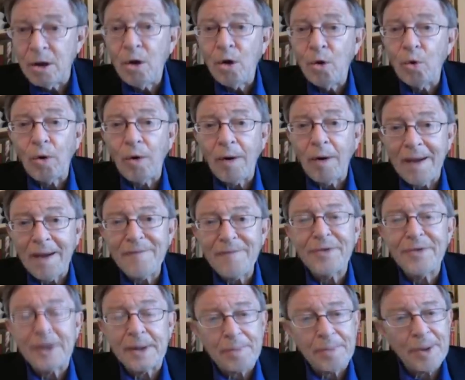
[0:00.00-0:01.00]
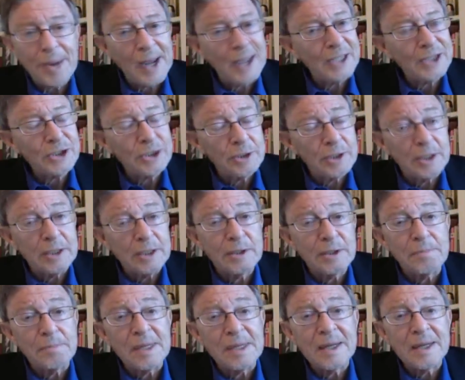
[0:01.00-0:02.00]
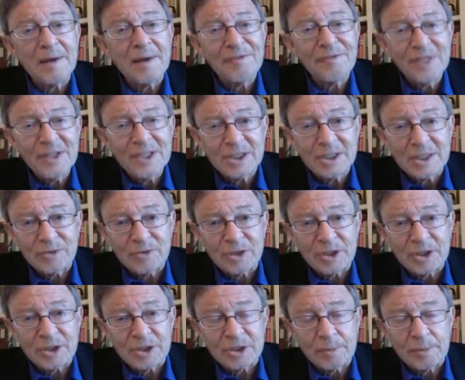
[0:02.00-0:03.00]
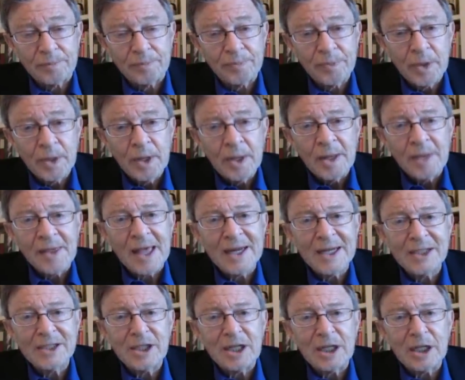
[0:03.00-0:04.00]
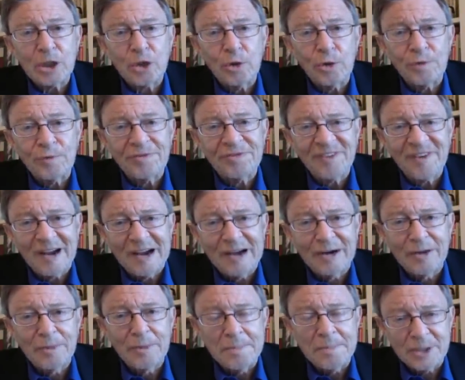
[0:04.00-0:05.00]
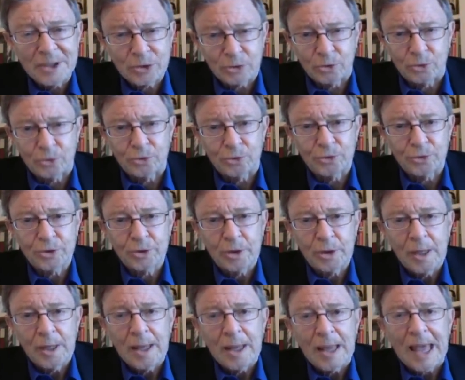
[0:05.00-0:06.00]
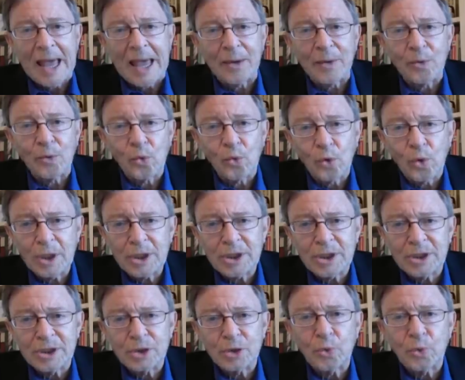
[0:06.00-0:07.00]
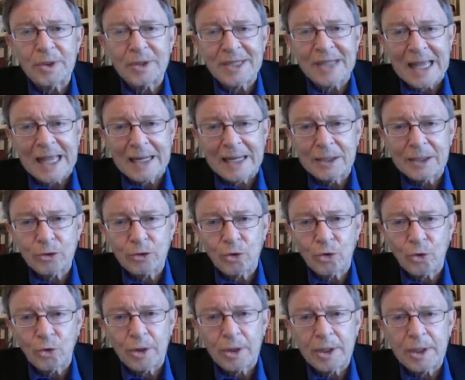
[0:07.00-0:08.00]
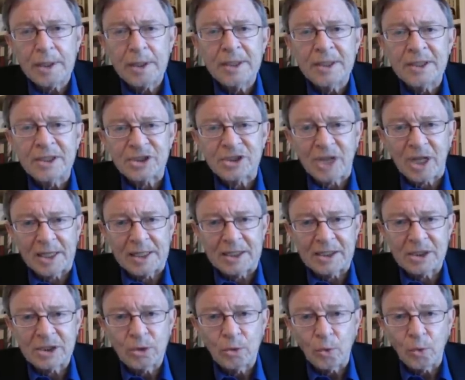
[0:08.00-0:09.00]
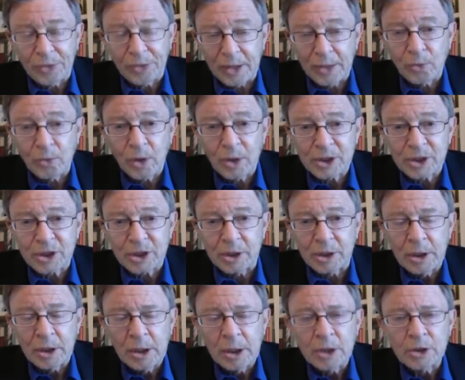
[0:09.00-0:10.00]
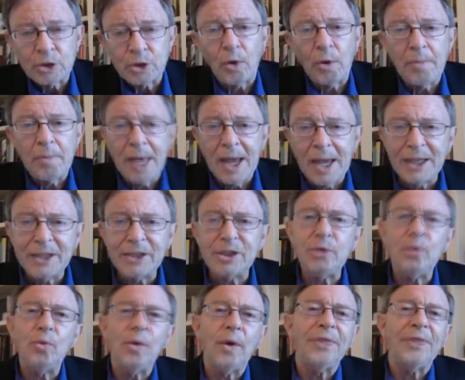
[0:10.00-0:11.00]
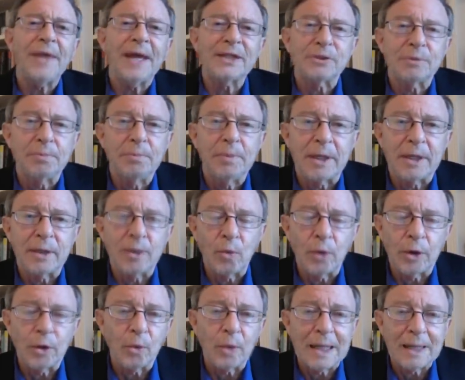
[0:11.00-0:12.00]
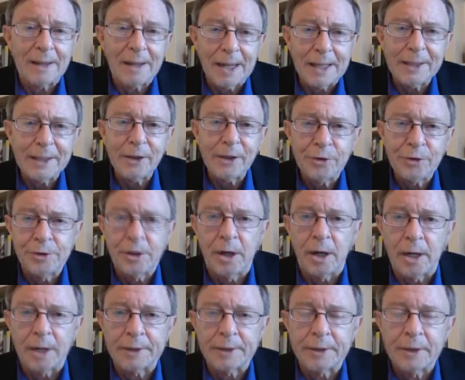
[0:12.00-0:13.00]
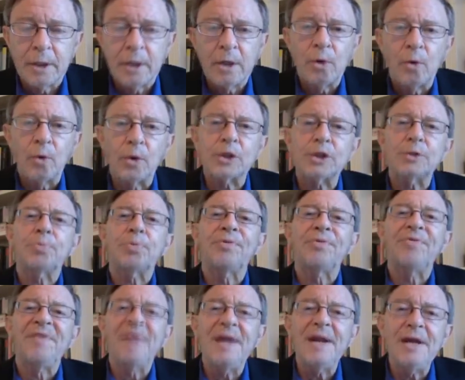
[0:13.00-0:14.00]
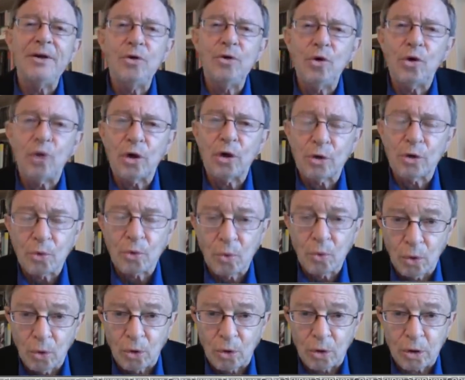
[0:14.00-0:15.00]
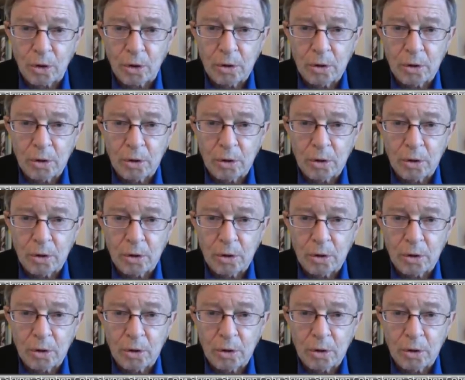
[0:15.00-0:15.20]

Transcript: will have the capacity to be an offensive system. That is, it could fire missiles at Russia's retaliatory sites within Russia. So imagine what that's meant, whether we like it or not. What's prevented nuclear war